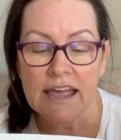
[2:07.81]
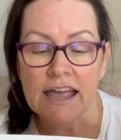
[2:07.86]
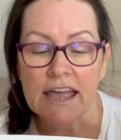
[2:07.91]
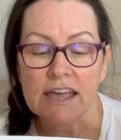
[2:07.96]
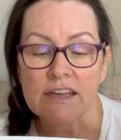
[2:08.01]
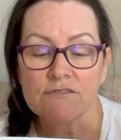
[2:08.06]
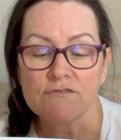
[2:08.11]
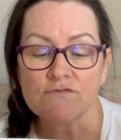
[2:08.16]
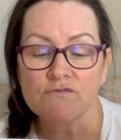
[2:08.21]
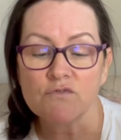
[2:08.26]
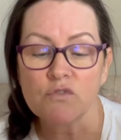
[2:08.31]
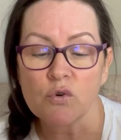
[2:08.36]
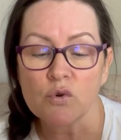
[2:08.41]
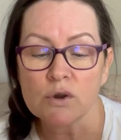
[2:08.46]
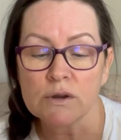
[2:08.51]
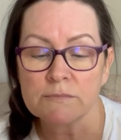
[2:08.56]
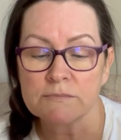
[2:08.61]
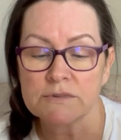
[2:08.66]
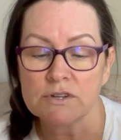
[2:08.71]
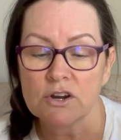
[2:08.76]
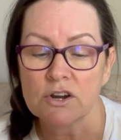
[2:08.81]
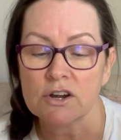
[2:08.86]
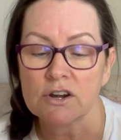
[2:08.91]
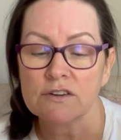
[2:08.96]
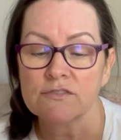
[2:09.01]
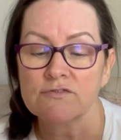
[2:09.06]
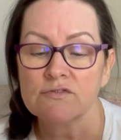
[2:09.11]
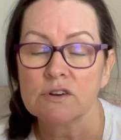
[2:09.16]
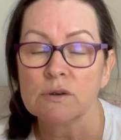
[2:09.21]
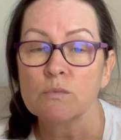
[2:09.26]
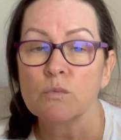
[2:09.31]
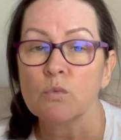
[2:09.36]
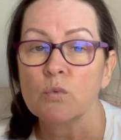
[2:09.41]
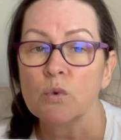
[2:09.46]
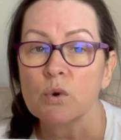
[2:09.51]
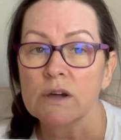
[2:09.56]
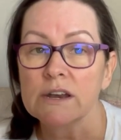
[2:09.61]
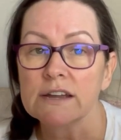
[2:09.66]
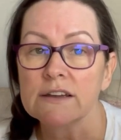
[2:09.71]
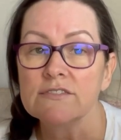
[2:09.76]
and formed her from
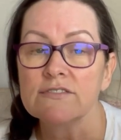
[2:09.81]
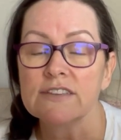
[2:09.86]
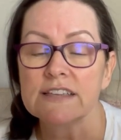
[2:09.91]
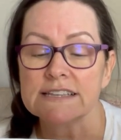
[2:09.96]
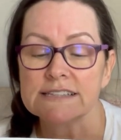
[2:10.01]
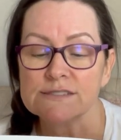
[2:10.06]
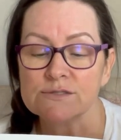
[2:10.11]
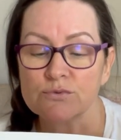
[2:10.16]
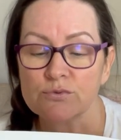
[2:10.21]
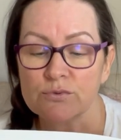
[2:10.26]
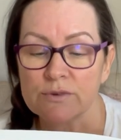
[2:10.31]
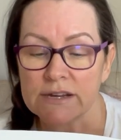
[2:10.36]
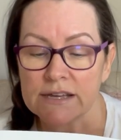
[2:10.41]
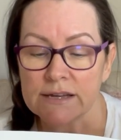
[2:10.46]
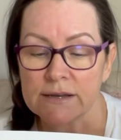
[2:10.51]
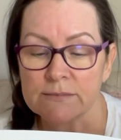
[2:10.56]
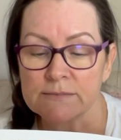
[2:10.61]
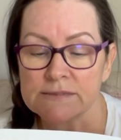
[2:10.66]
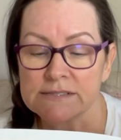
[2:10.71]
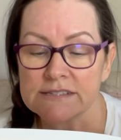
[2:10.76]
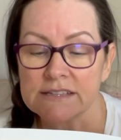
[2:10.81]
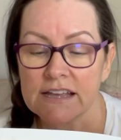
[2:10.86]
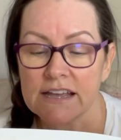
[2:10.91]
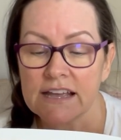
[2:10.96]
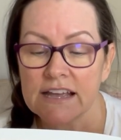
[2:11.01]
one of his ribs